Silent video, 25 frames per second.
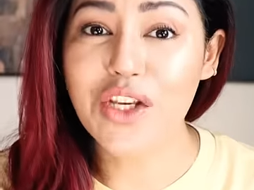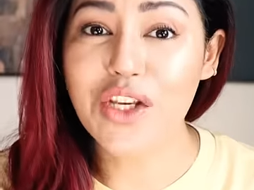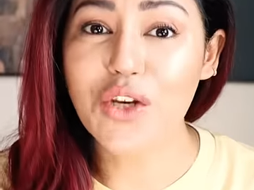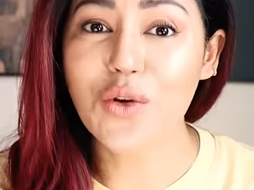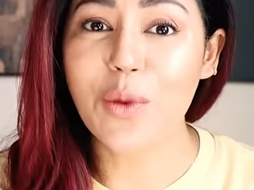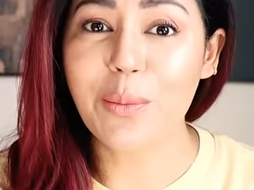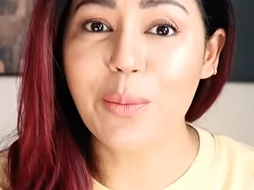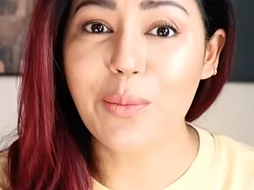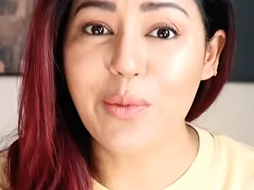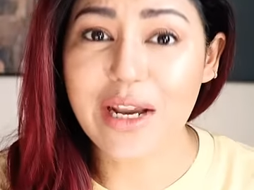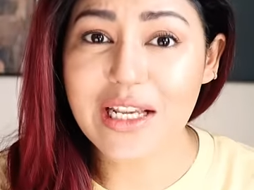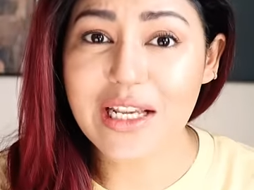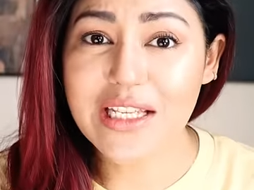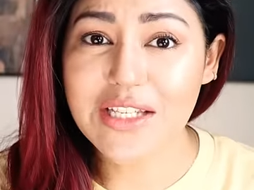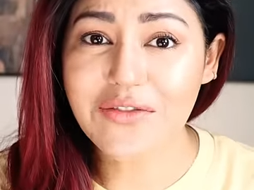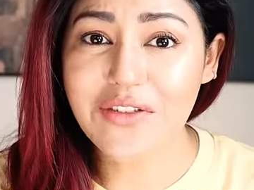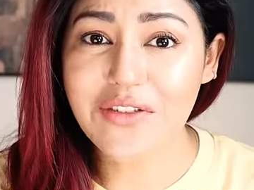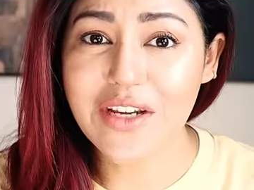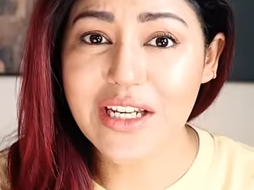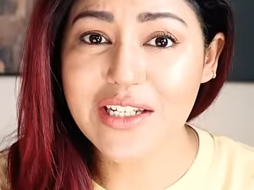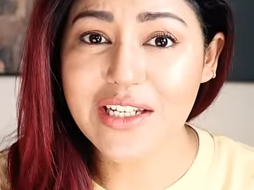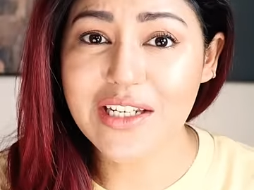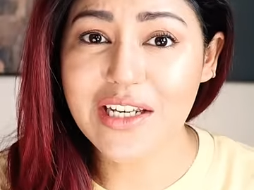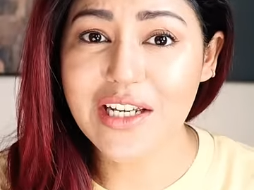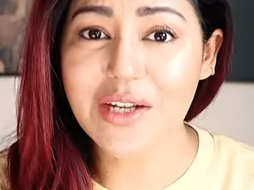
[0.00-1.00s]
you are
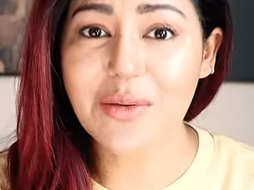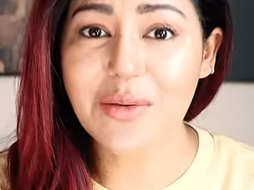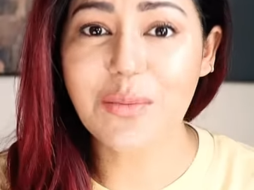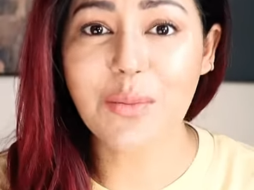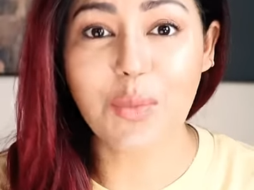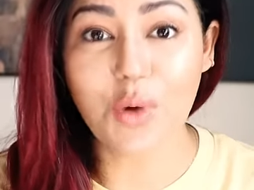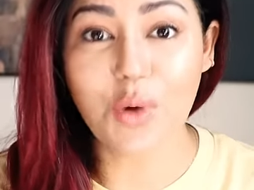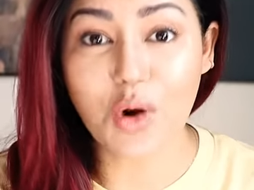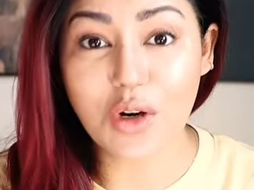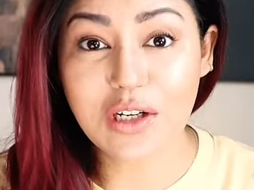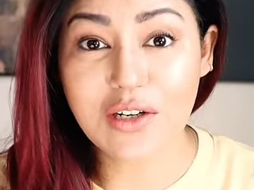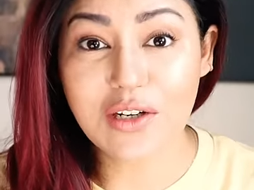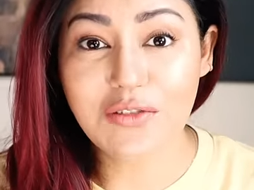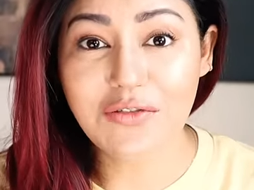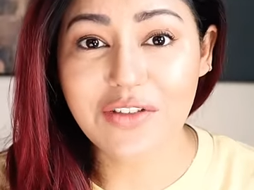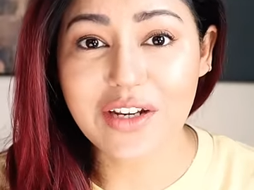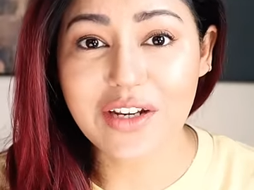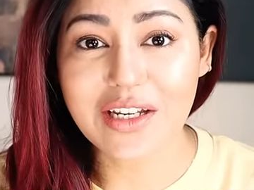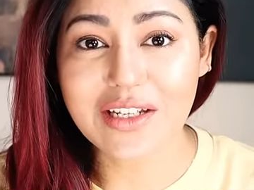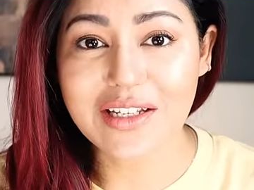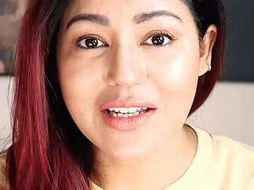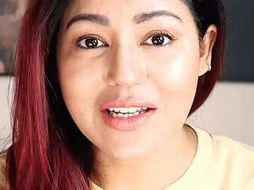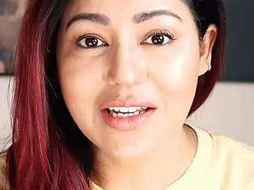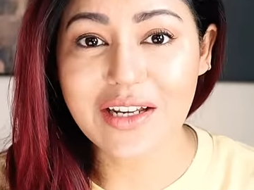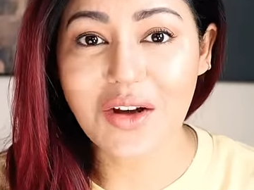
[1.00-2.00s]
breastfeeding, bottle
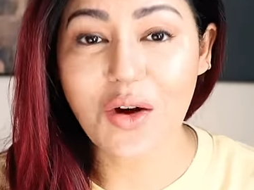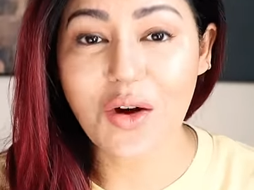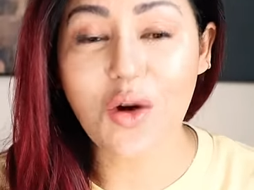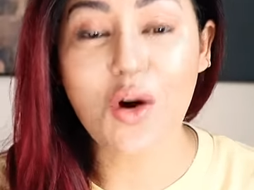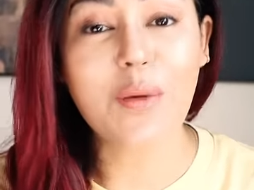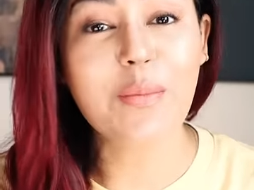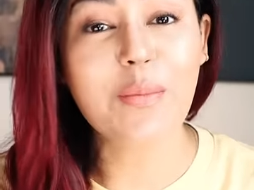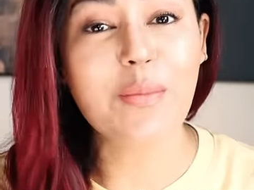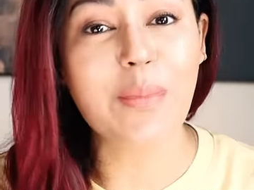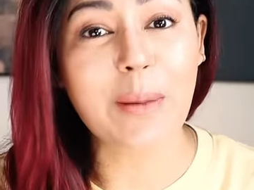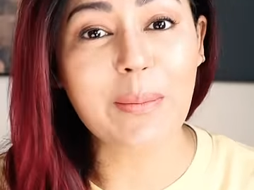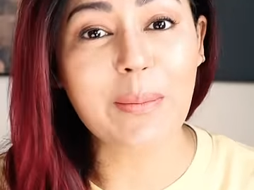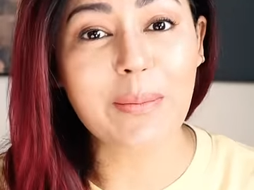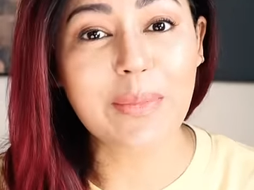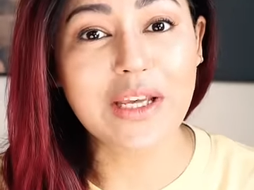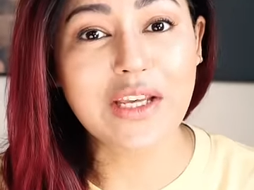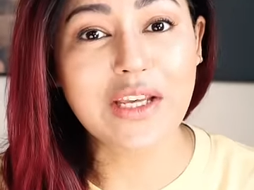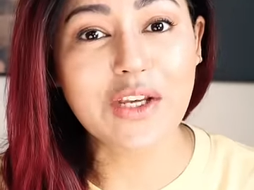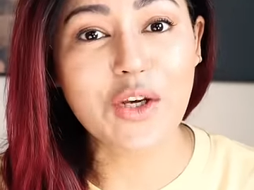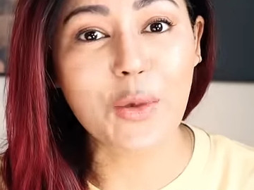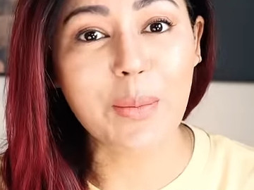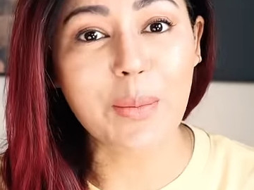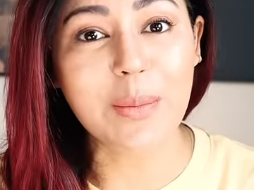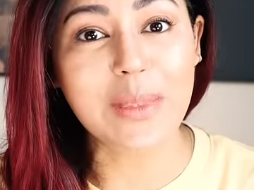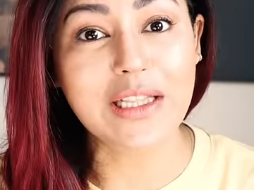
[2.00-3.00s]
feeding, or pumping
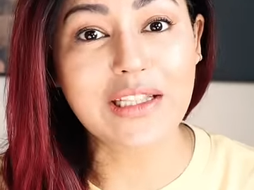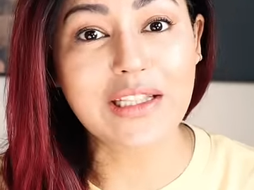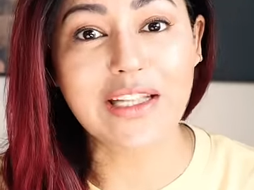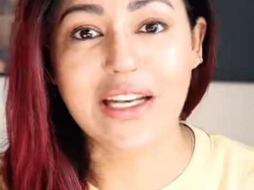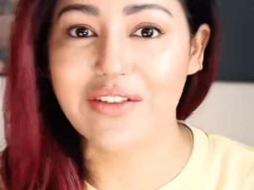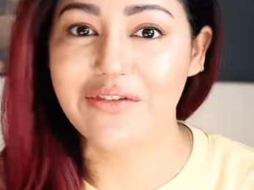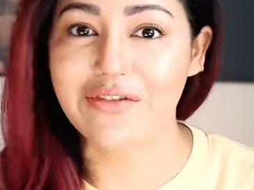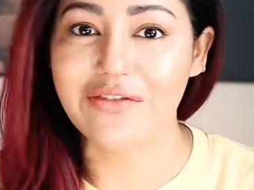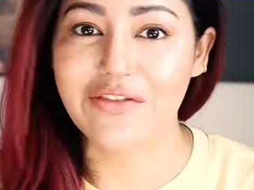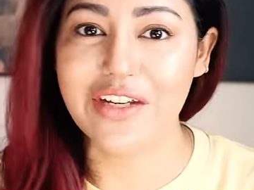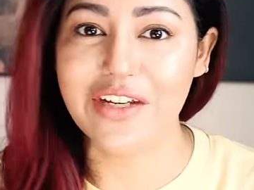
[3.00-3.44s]
your milk and